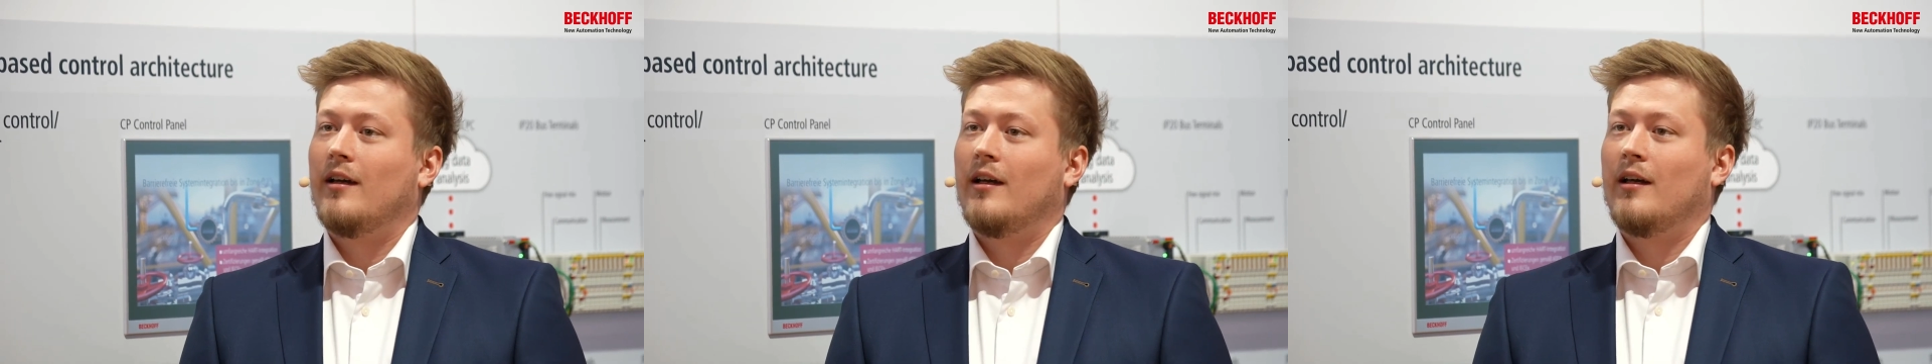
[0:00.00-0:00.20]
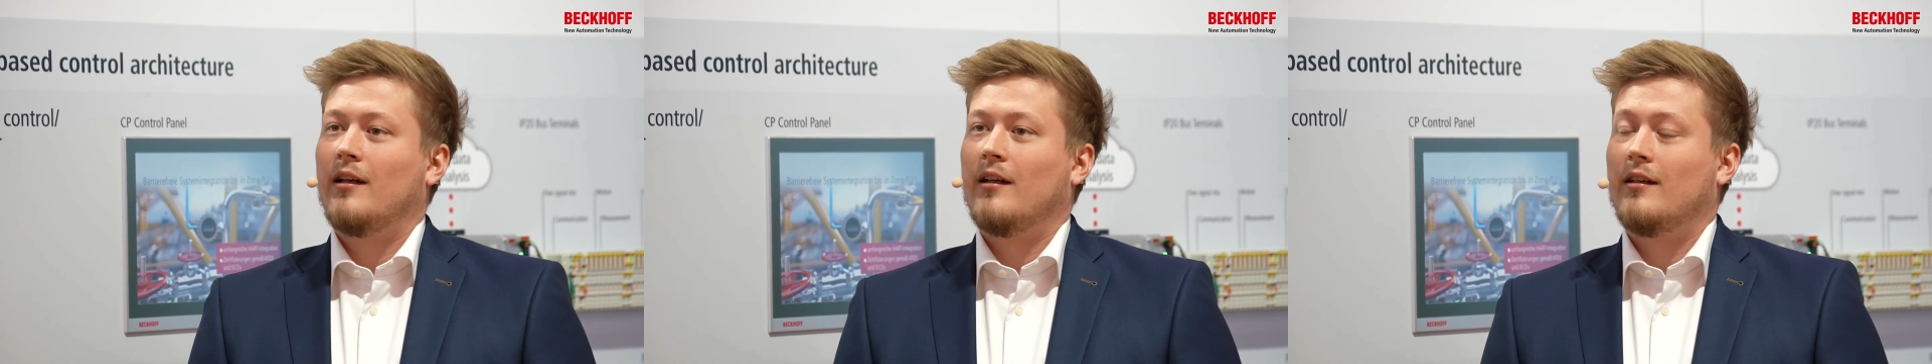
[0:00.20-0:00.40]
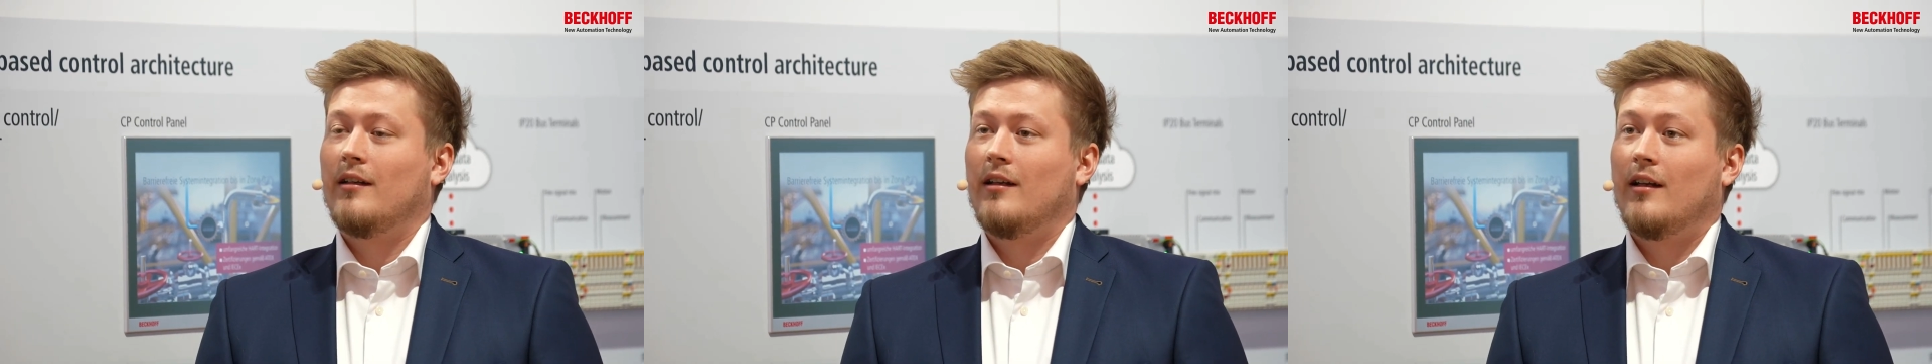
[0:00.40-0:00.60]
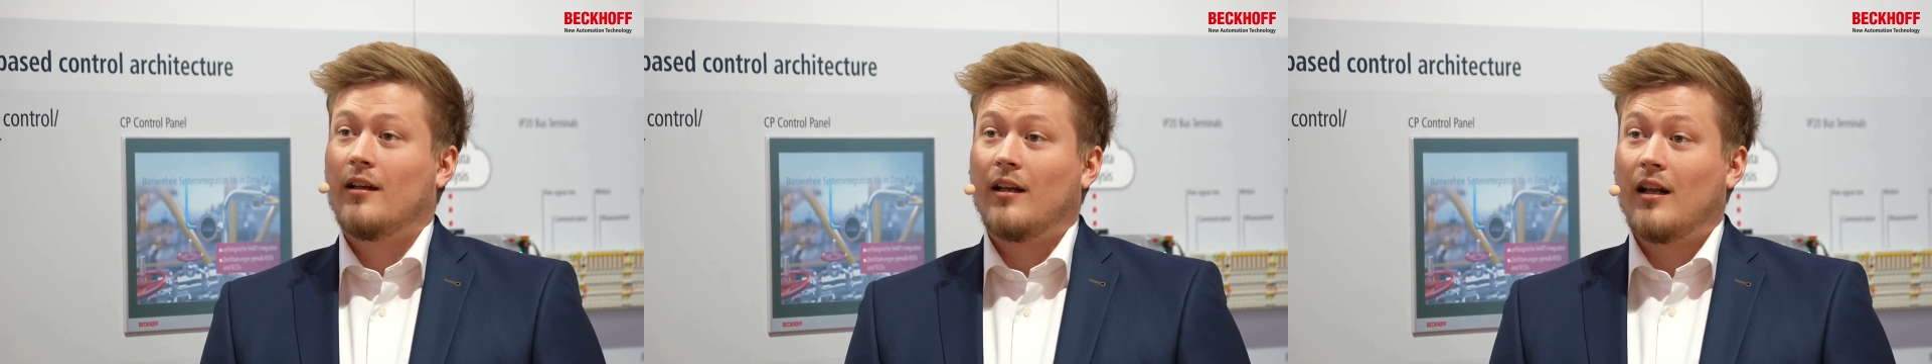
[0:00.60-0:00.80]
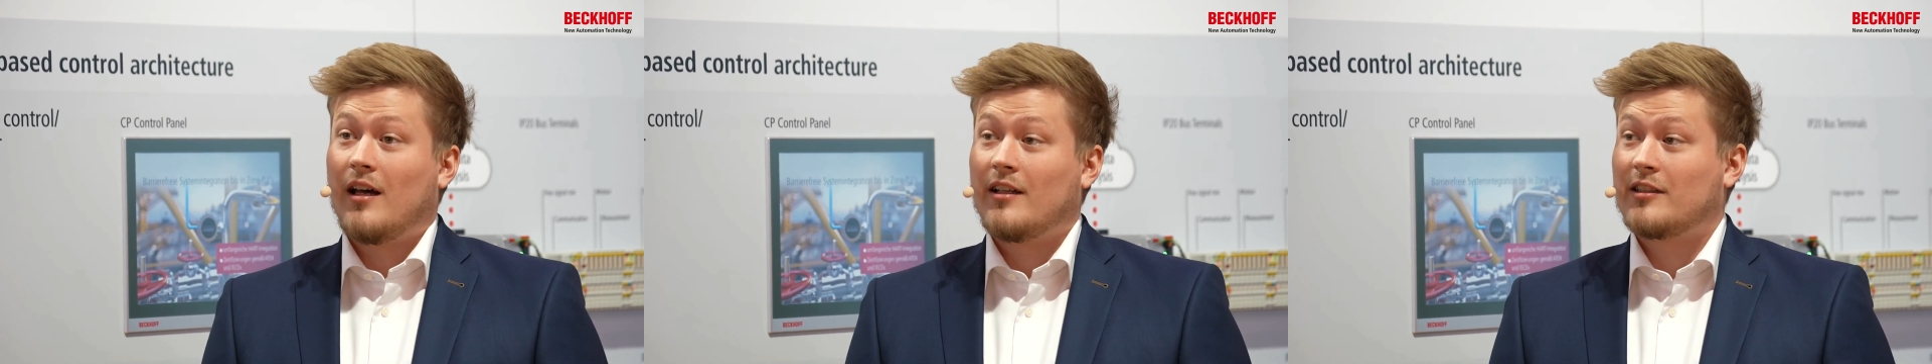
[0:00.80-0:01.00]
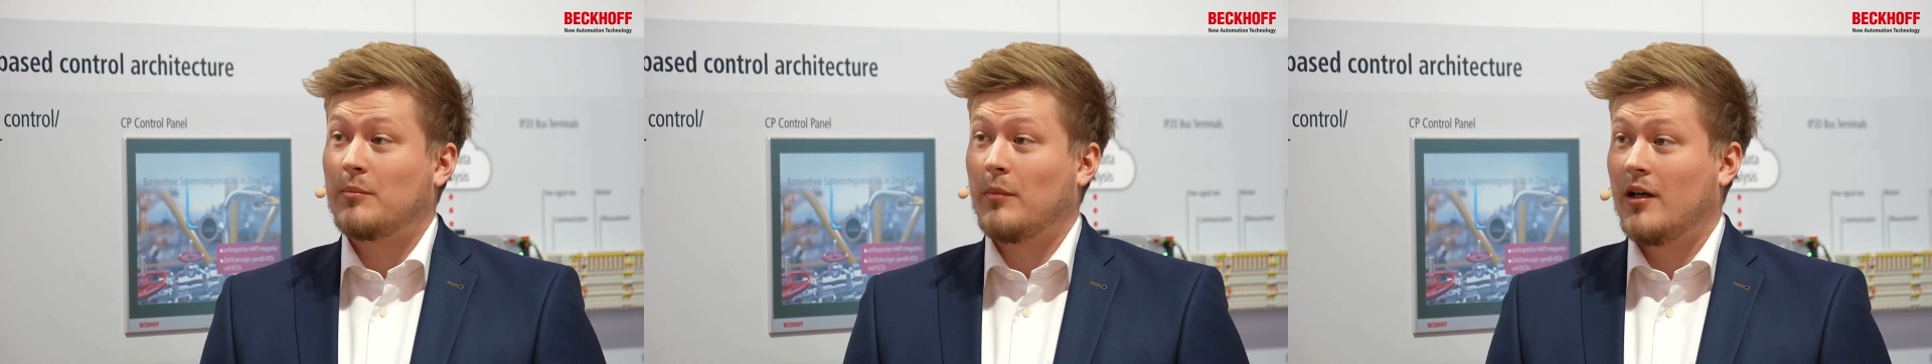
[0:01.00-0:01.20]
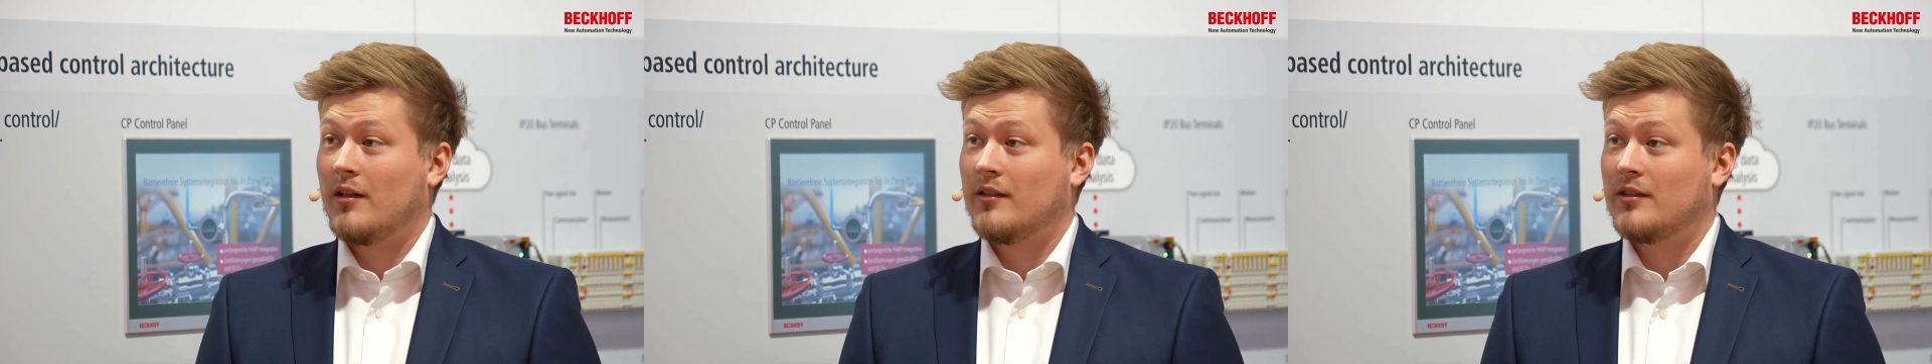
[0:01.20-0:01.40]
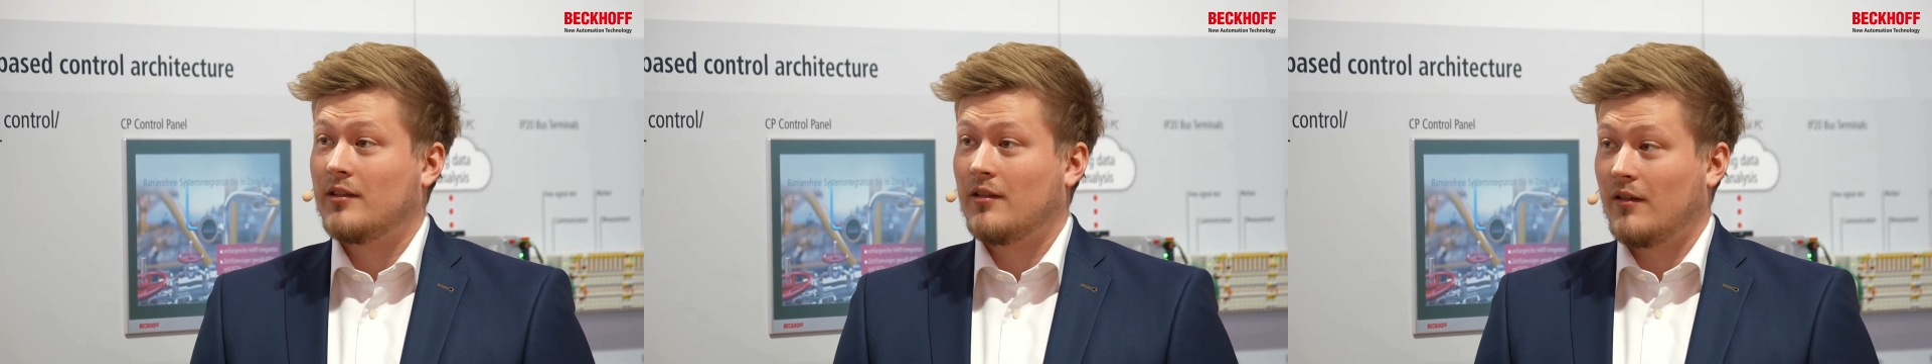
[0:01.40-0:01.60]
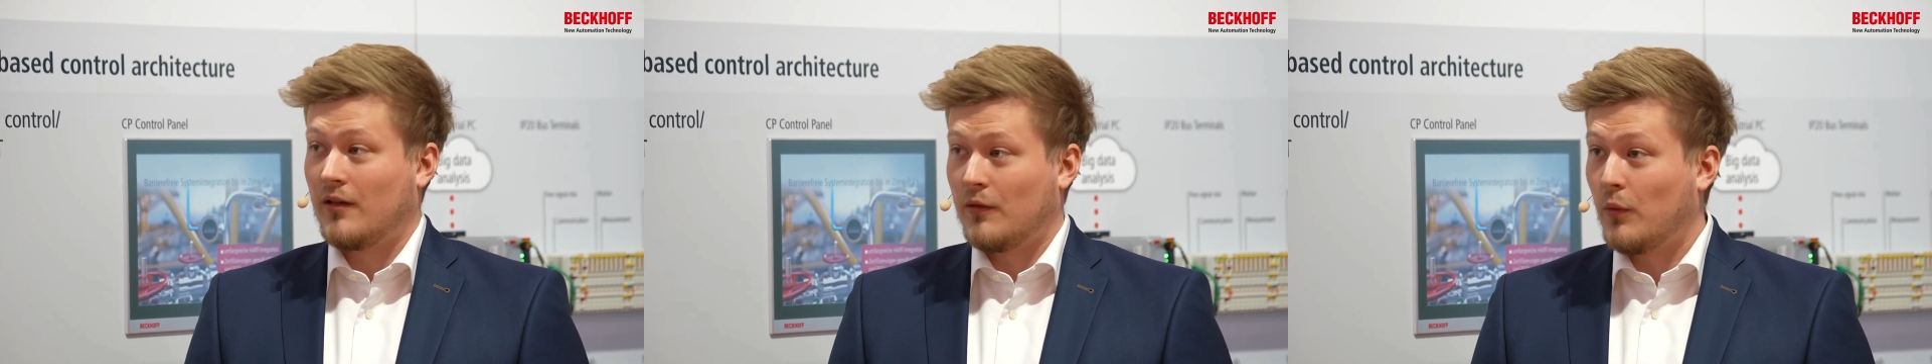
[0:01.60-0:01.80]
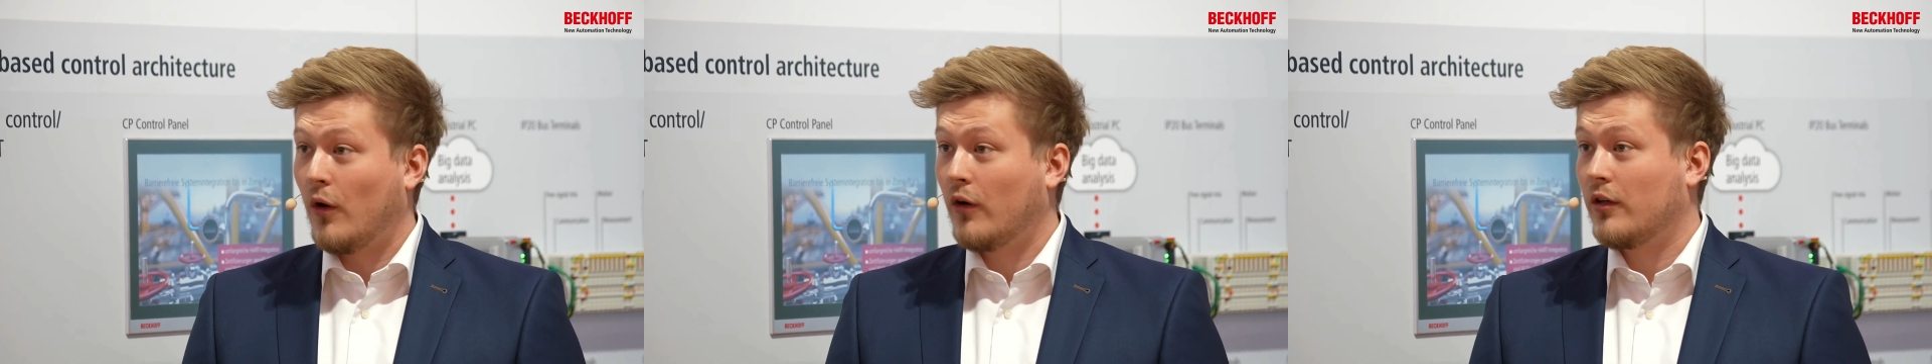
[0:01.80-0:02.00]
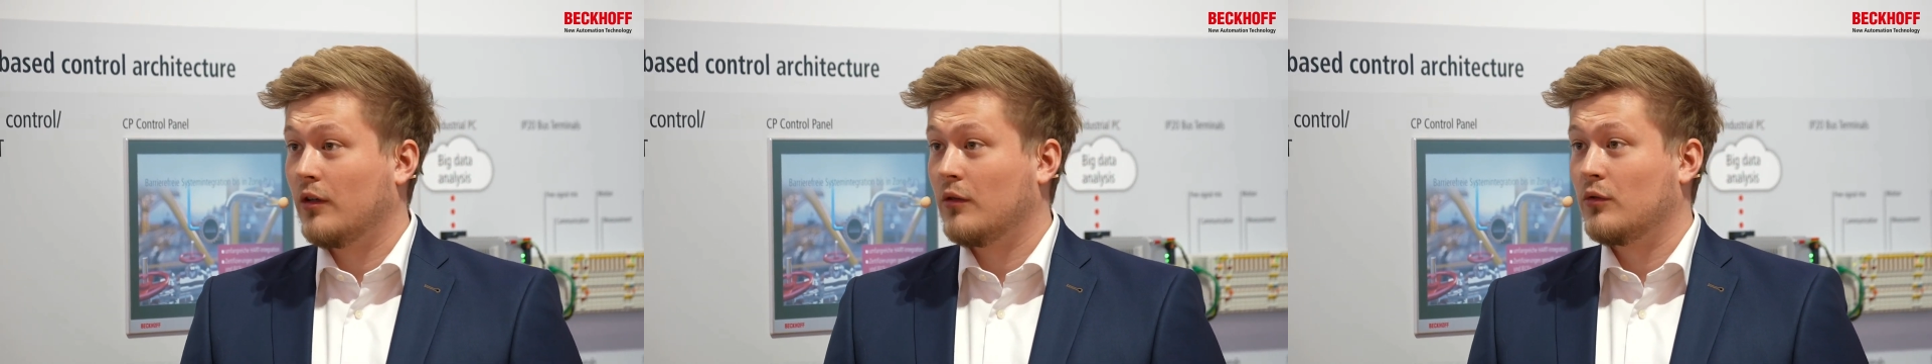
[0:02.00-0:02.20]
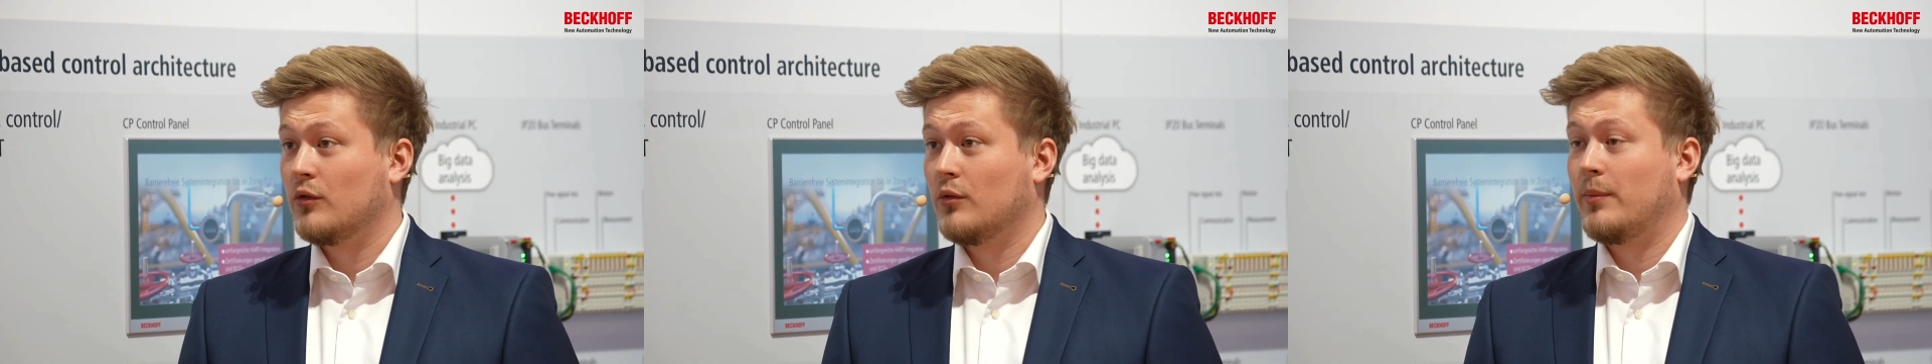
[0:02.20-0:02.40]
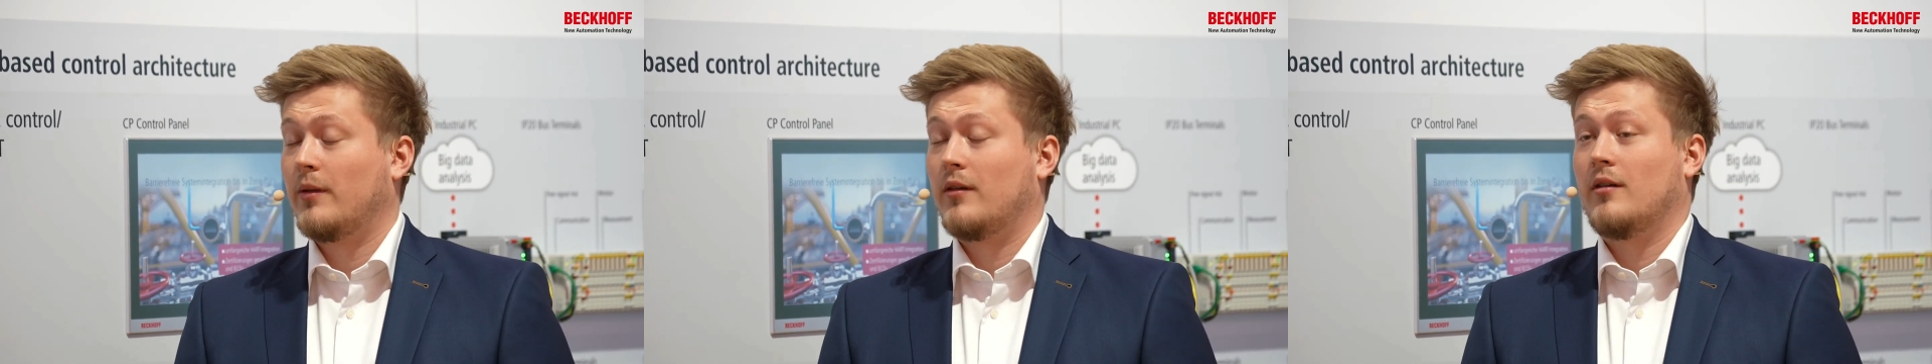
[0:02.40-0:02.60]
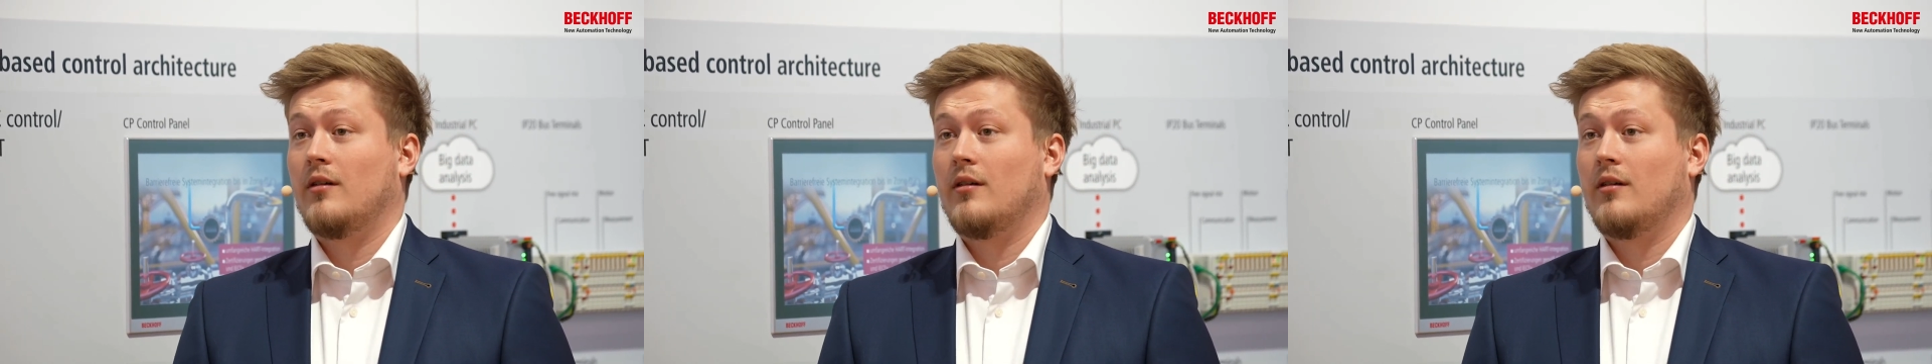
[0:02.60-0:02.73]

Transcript: And in the last month, the working group,